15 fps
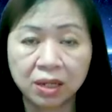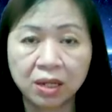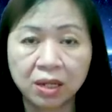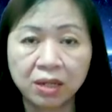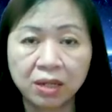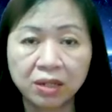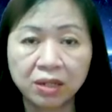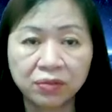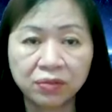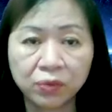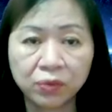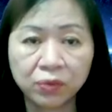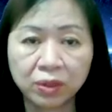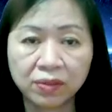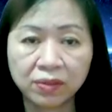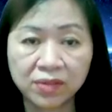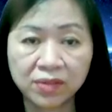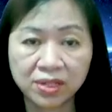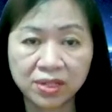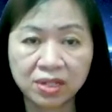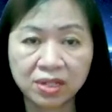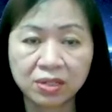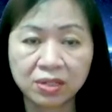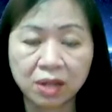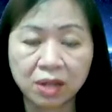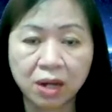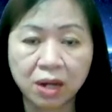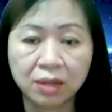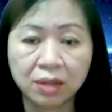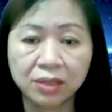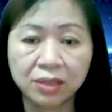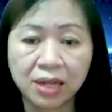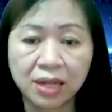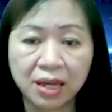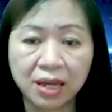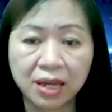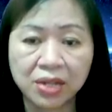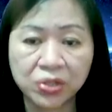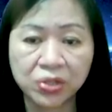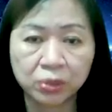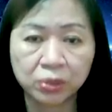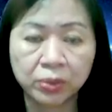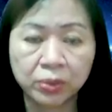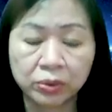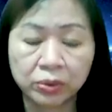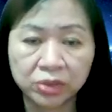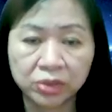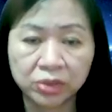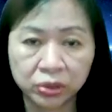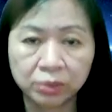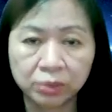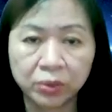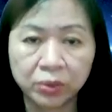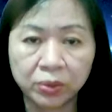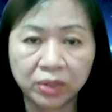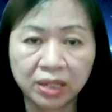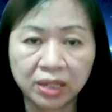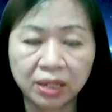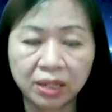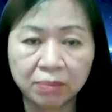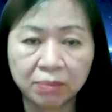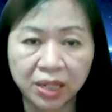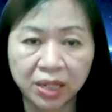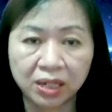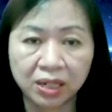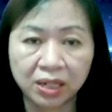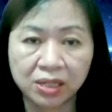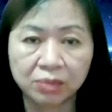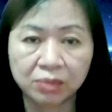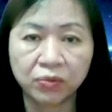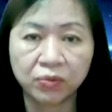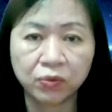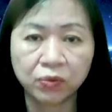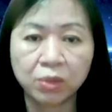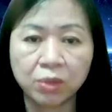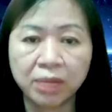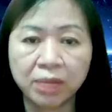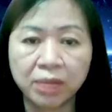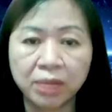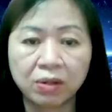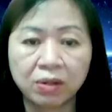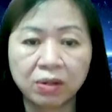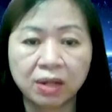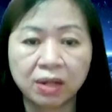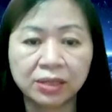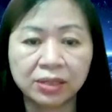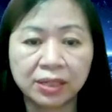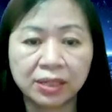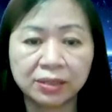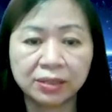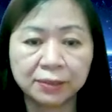Therefore, this is not a suitable linking mechanism for microcontent.